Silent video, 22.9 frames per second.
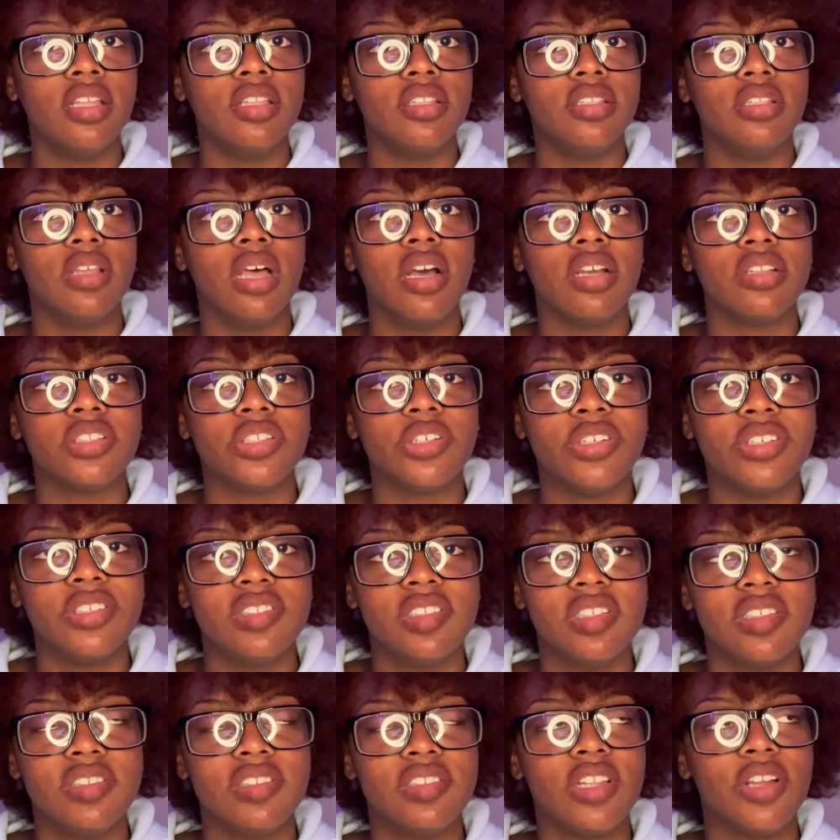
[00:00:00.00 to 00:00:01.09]
doctors
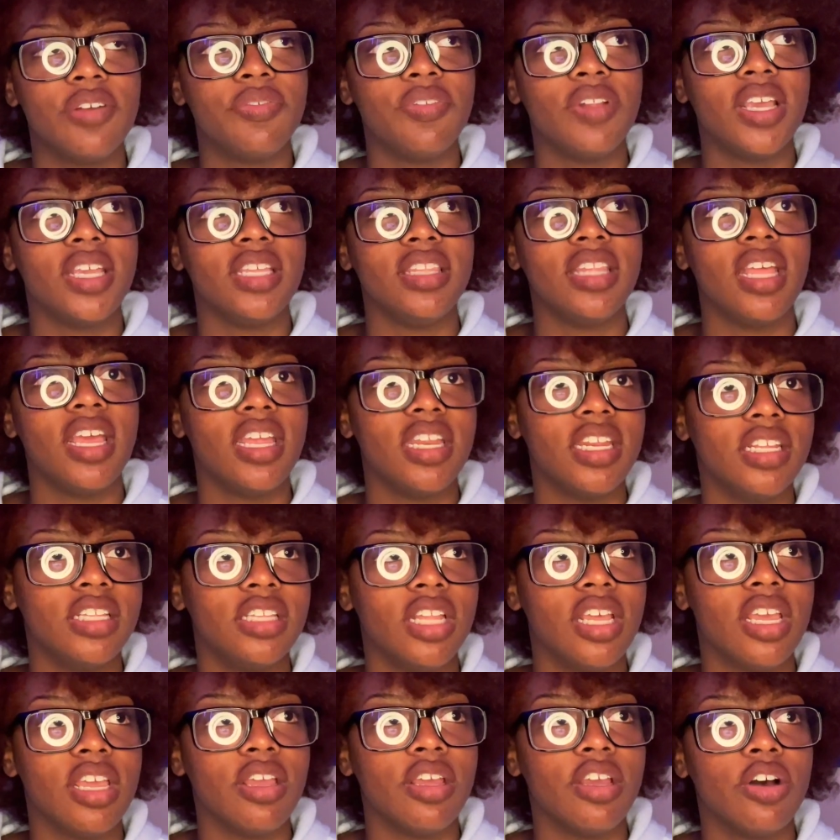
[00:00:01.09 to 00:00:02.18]
and stuff like that, and
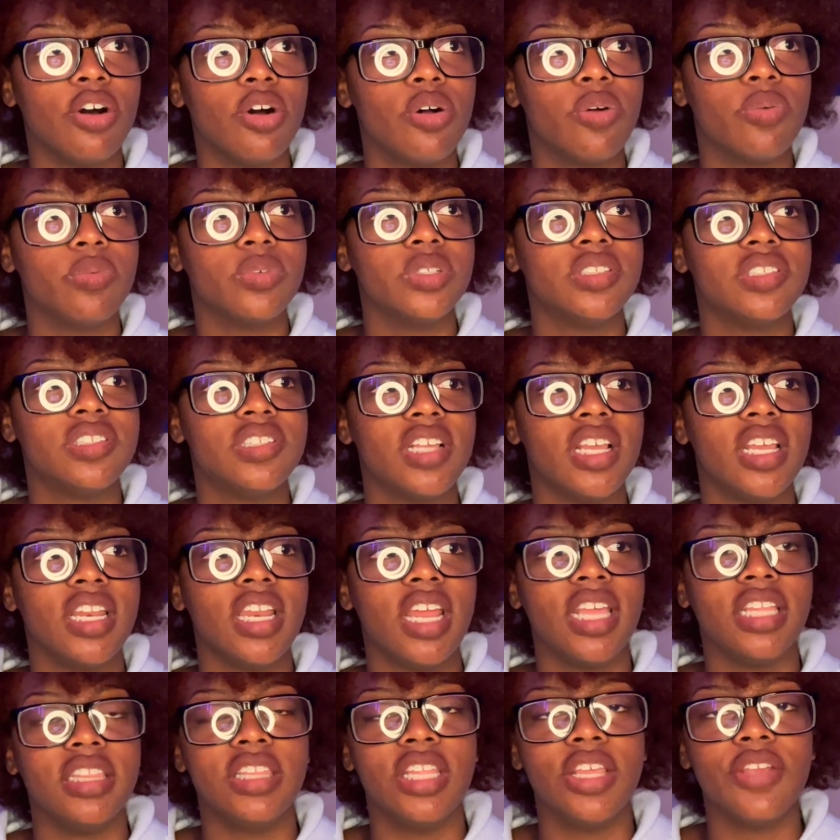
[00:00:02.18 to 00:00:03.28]
they all would say
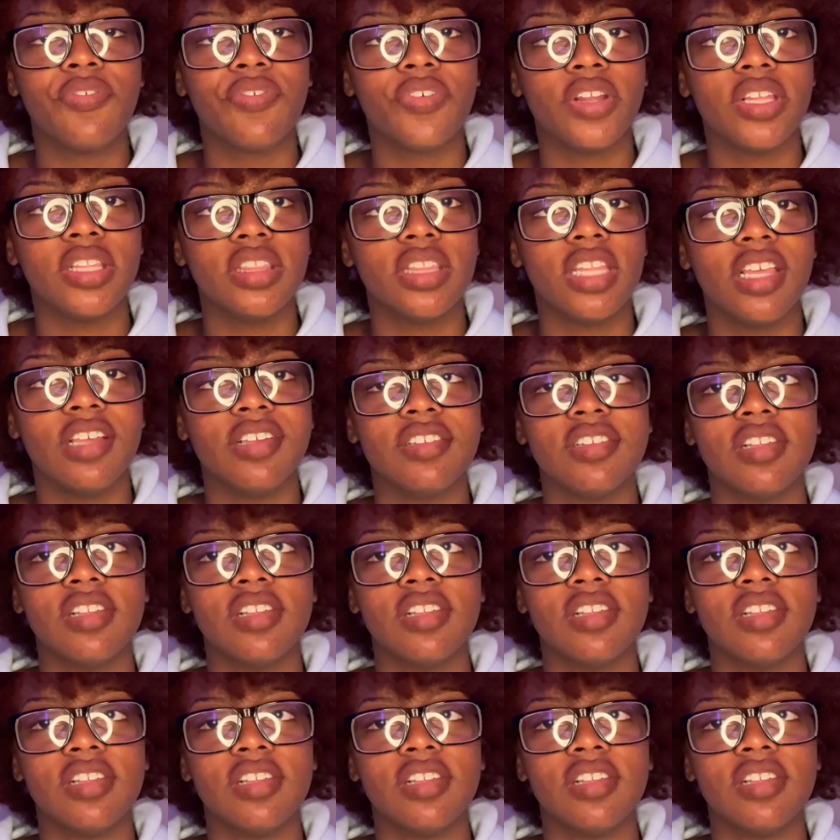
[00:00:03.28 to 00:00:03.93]
like different things.